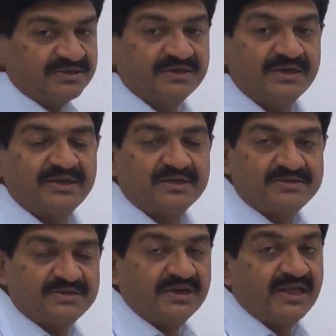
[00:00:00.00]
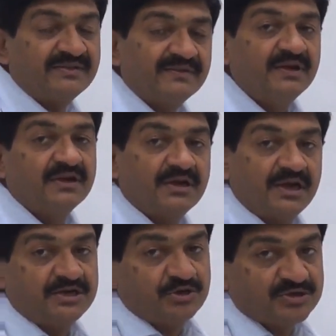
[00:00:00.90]
generally considered as
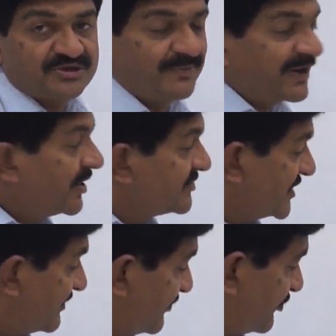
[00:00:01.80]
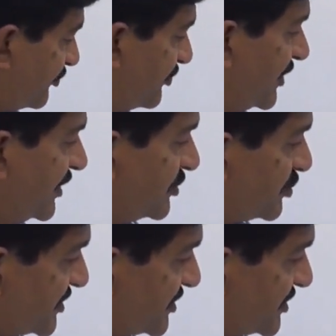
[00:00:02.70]
continuous supply of services. So